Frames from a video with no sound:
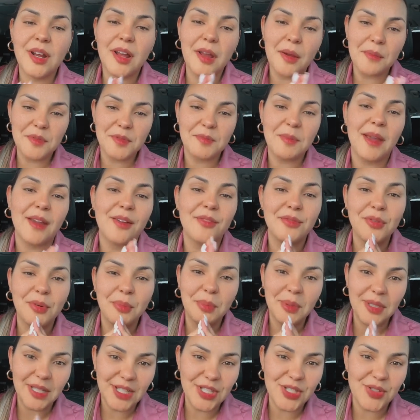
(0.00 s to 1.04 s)
comes back for
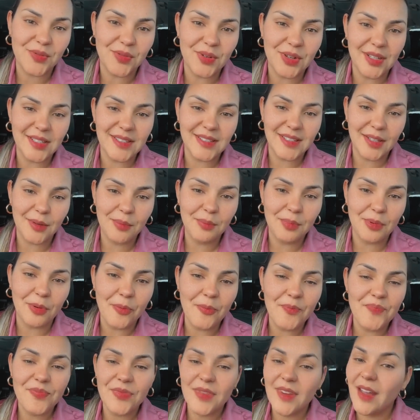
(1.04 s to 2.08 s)
bleach, for
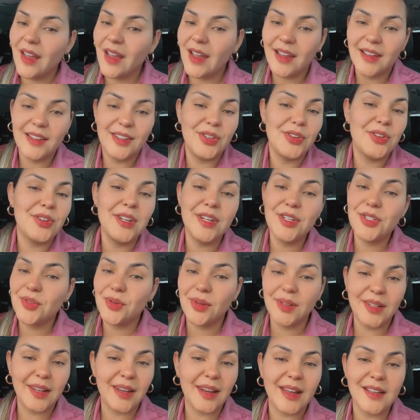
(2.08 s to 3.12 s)
example, you need
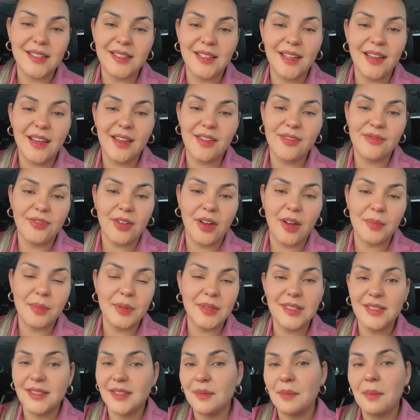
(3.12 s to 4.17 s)
to analyze the hair fiber. It
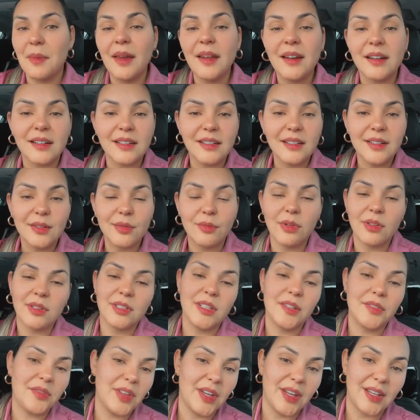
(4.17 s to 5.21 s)
doesn't matter what
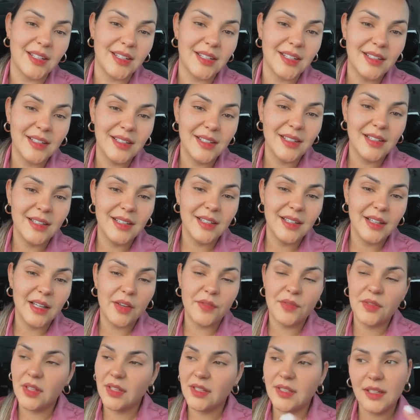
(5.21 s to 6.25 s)
they've done.
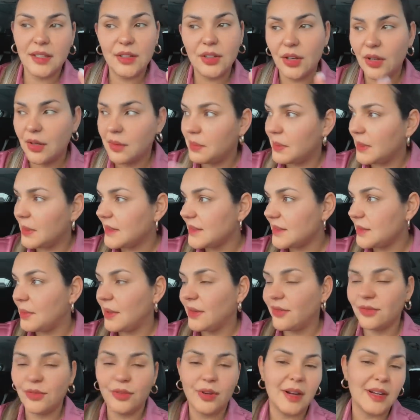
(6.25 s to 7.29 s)
If they've done nanoplasty by
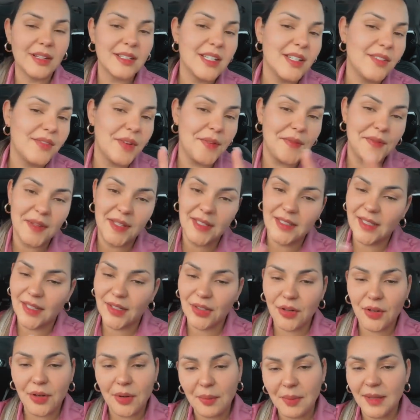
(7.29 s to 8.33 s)
Flora Active, if they've done
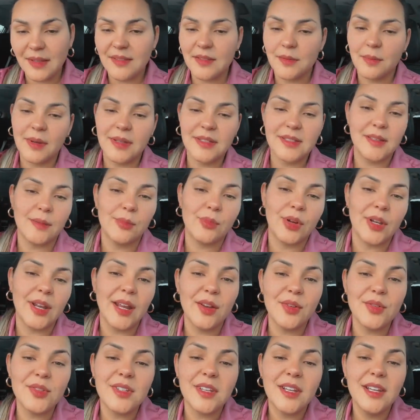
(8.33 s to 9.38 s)
nanoplasty by someone
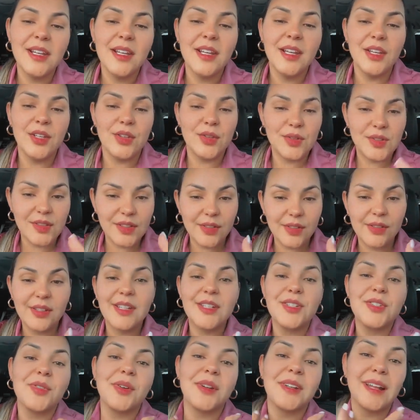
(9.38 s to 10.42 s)
else, you still
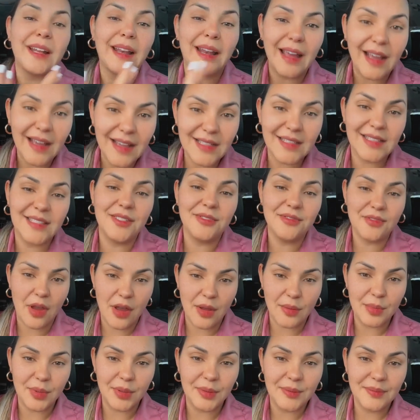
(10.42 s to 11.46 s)
need to analyze the
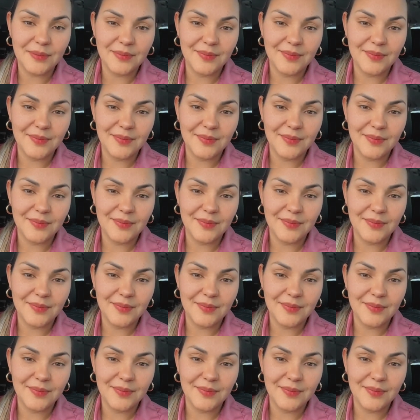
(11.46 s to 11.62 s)
fiber.